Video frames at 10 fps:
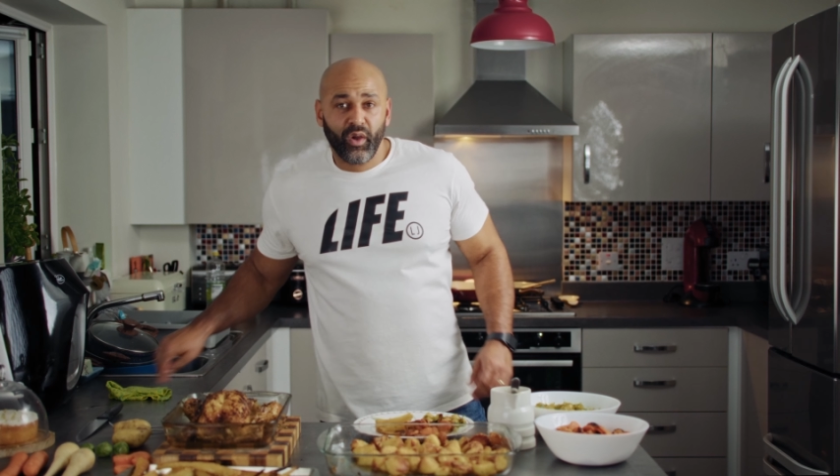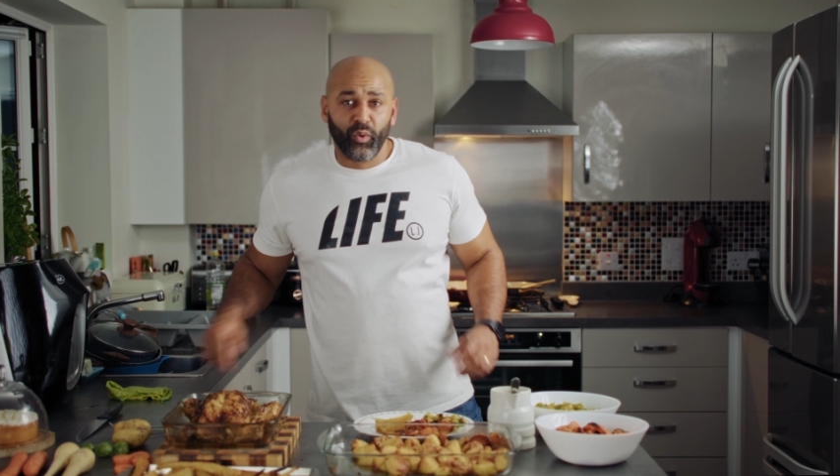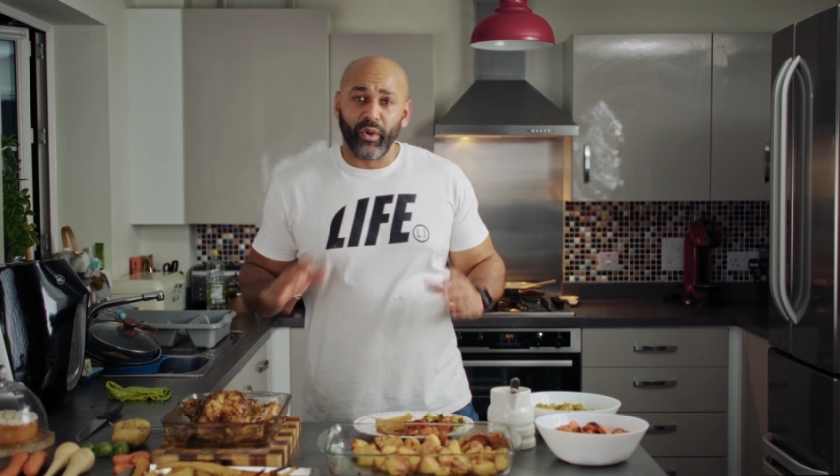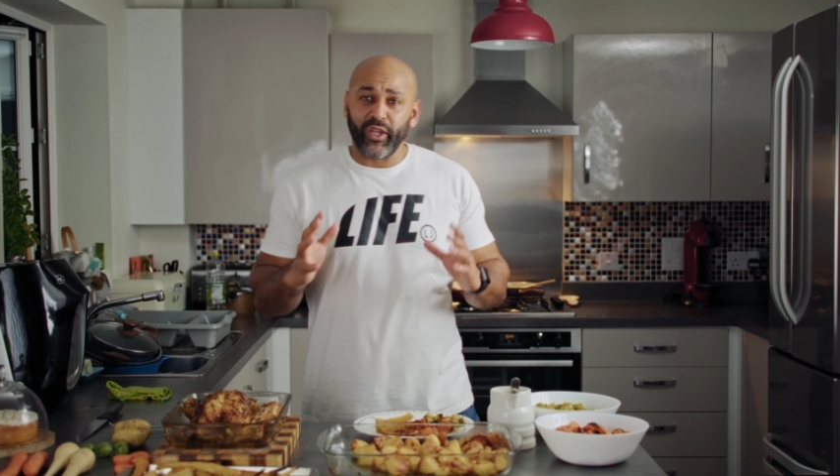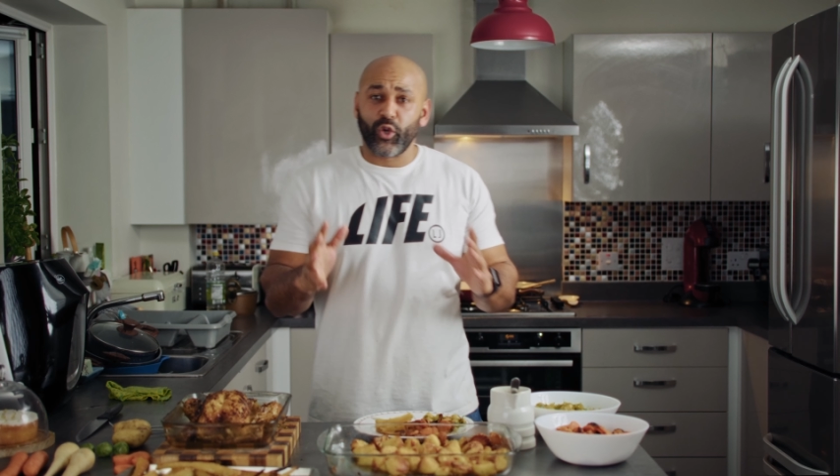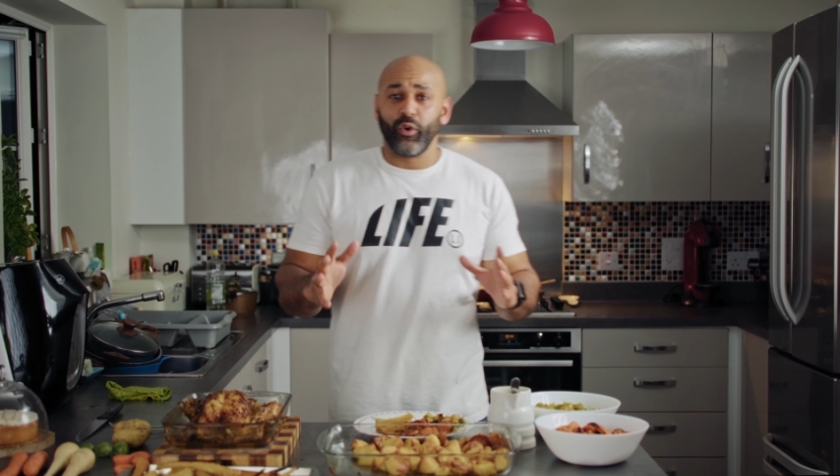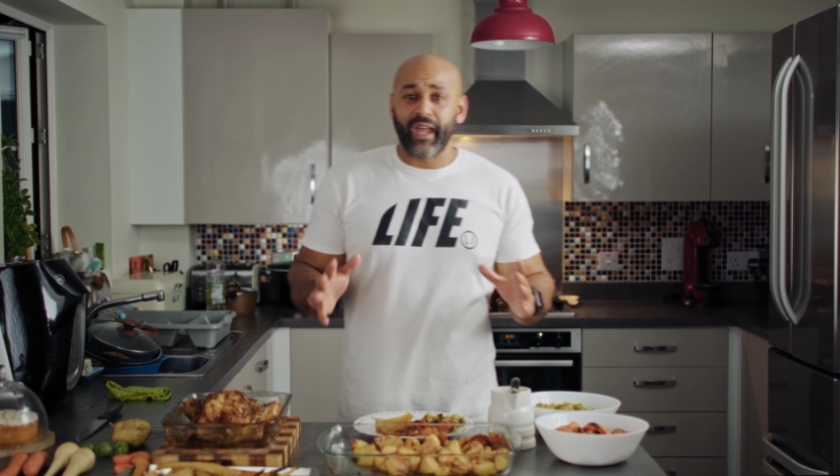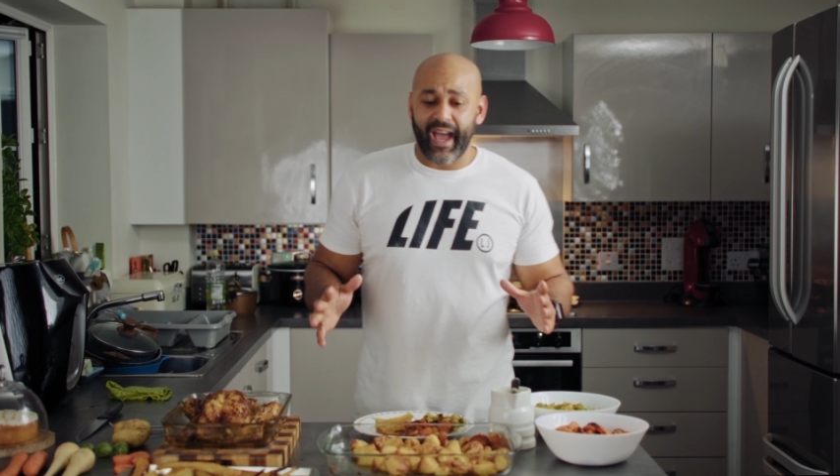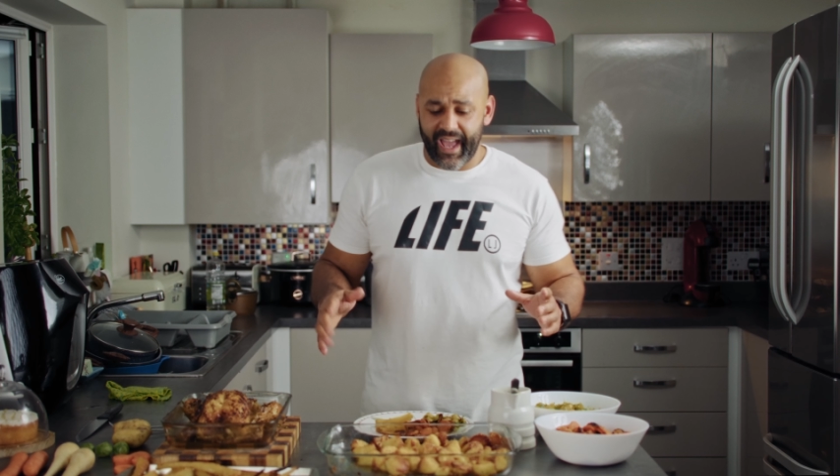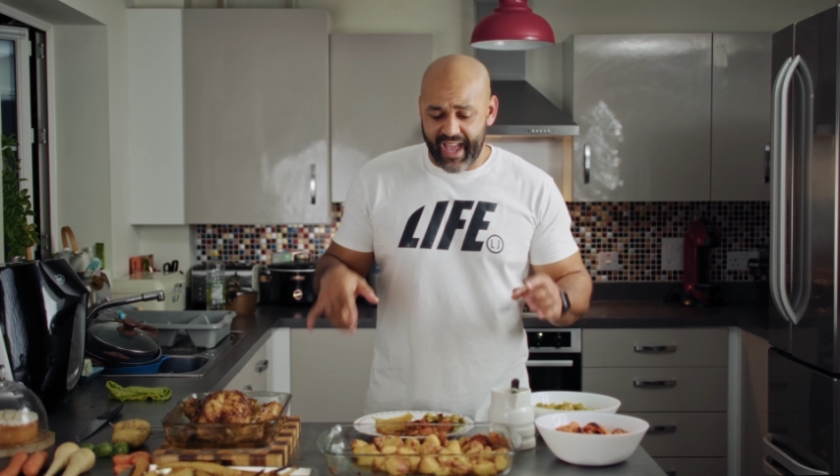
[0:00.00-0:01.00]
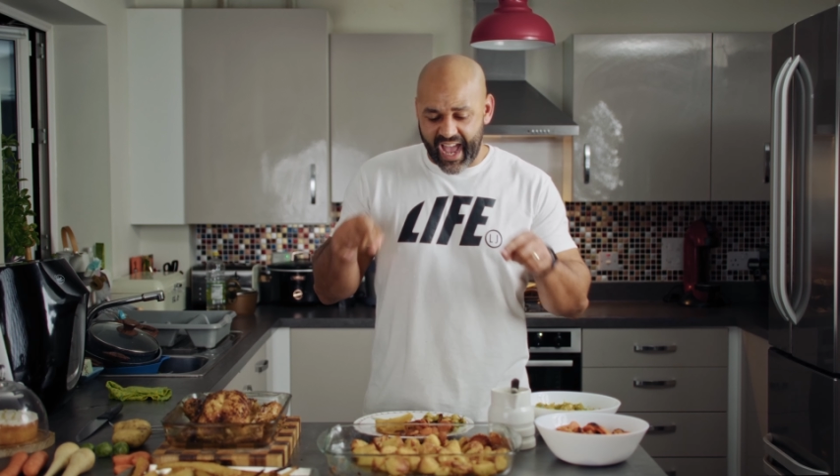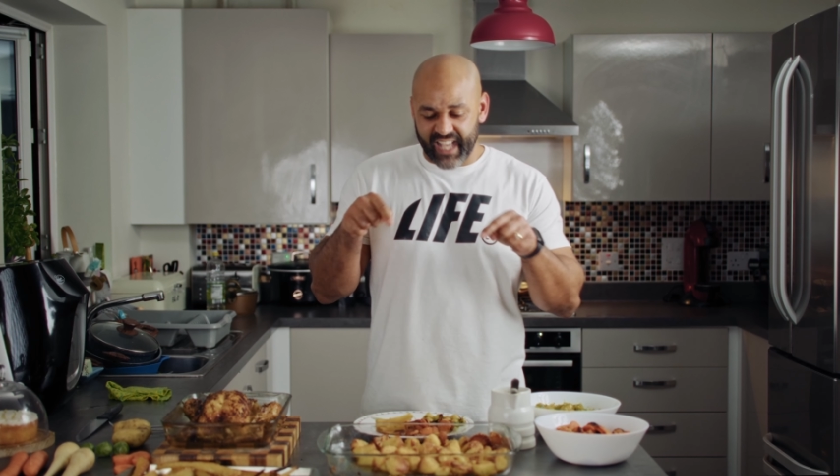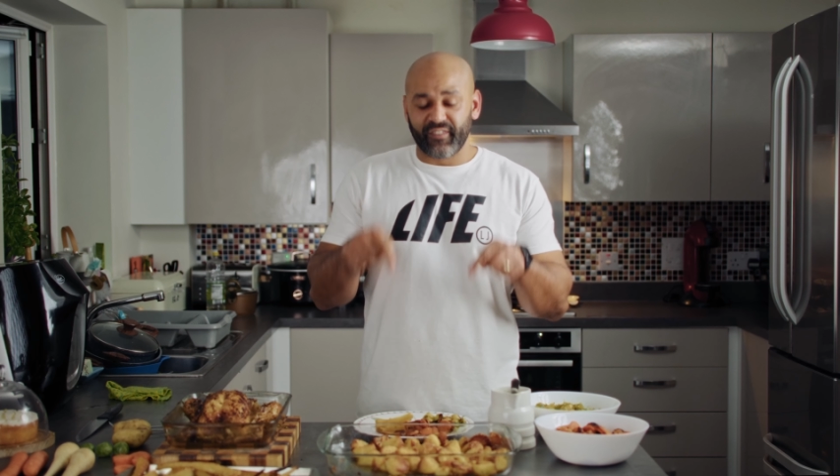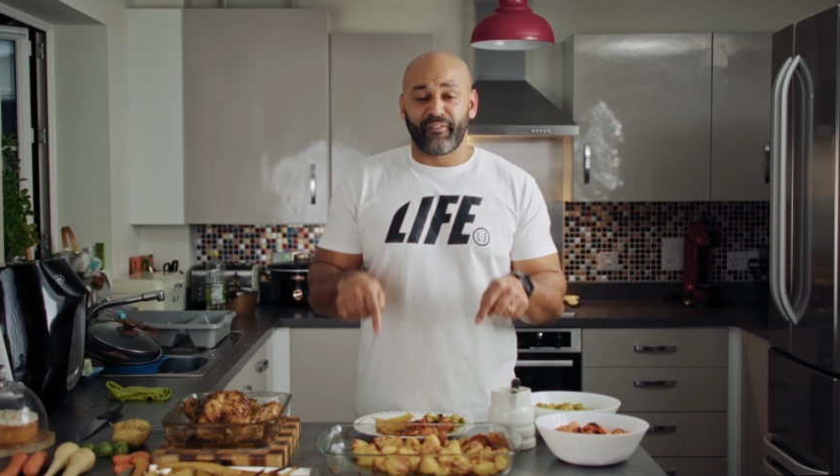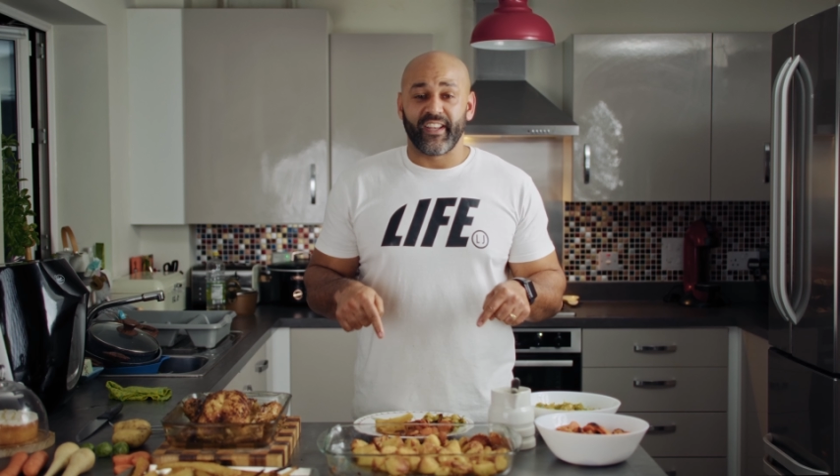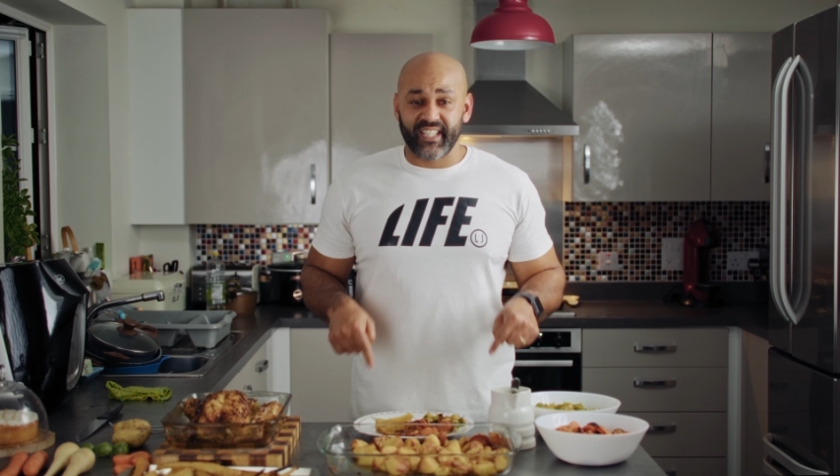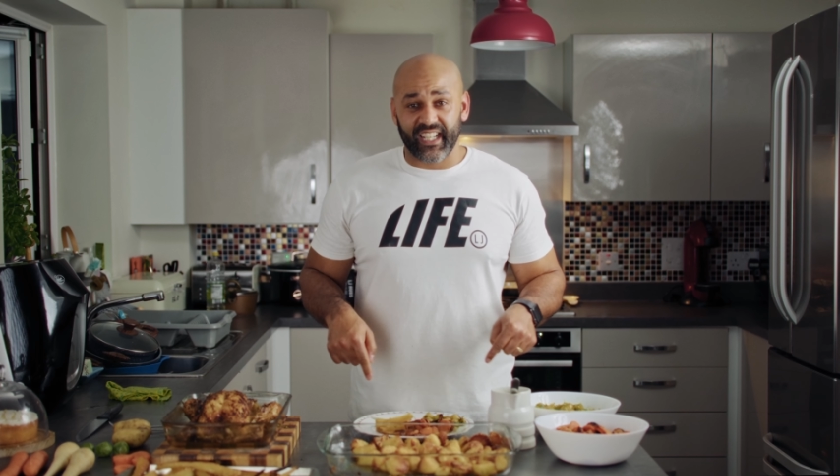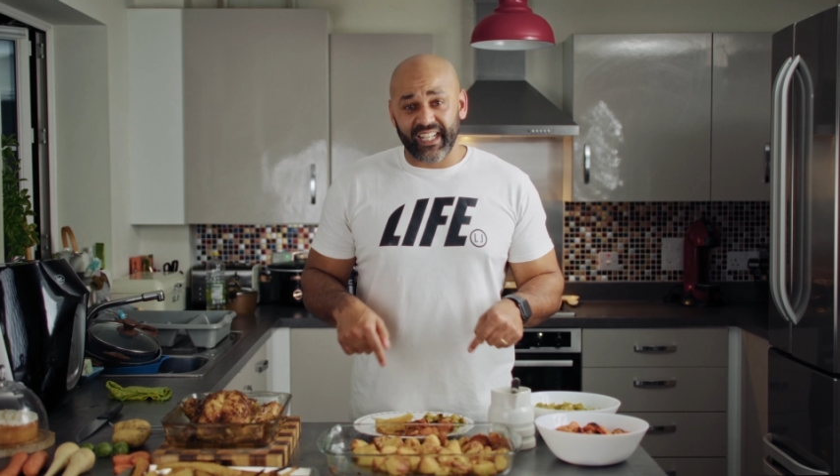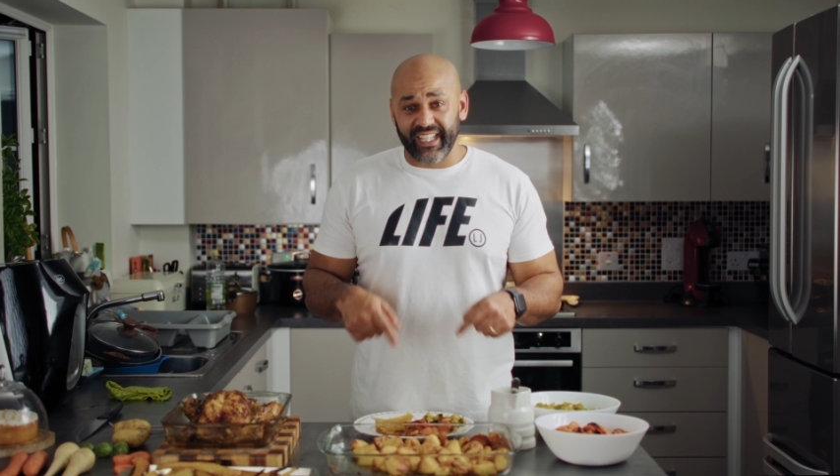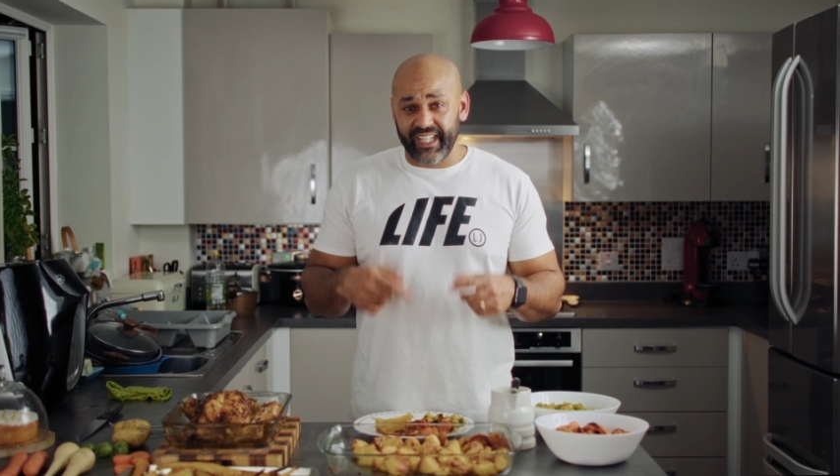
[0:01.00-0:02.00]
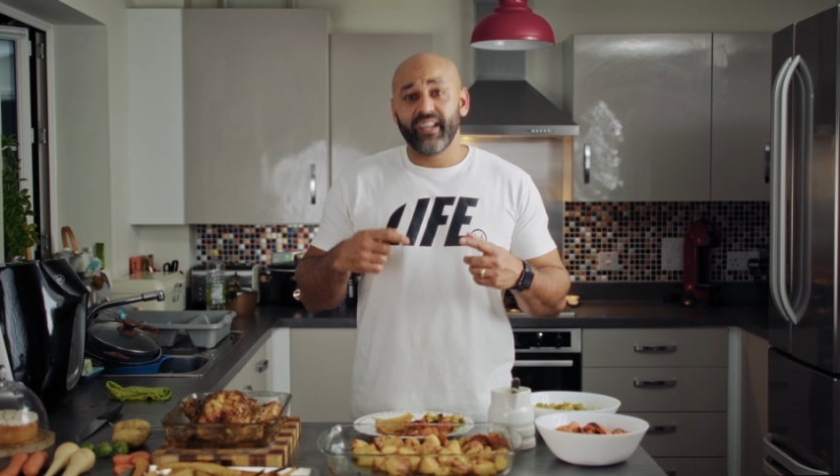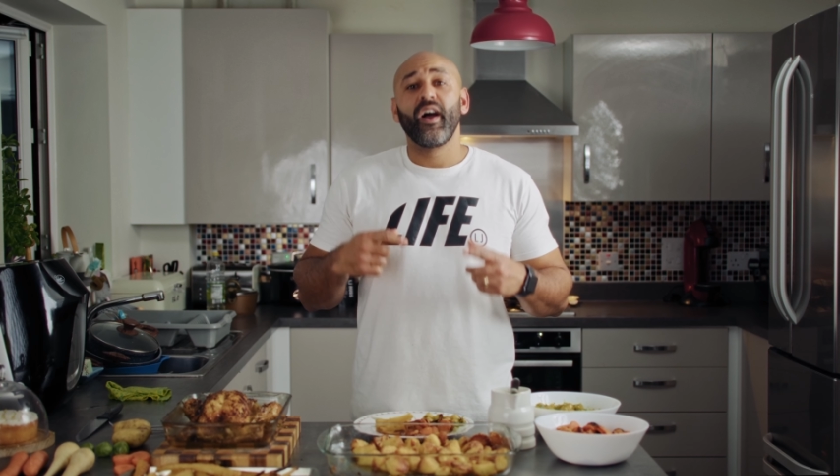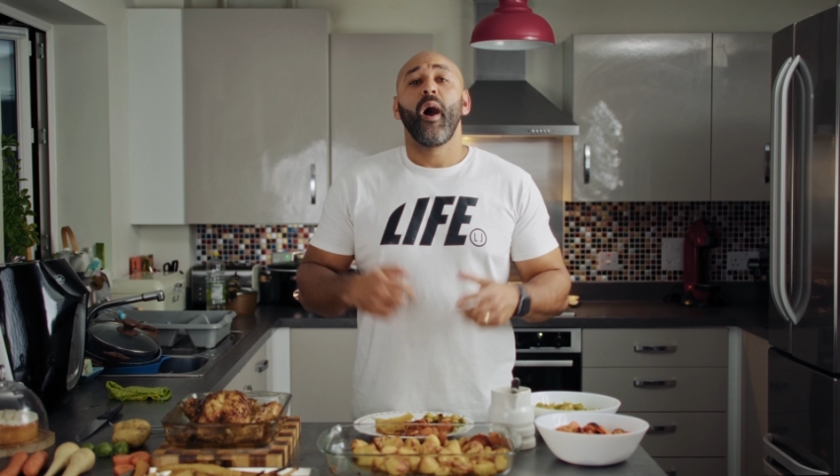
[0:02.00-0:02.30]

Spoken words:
We call that aesthetically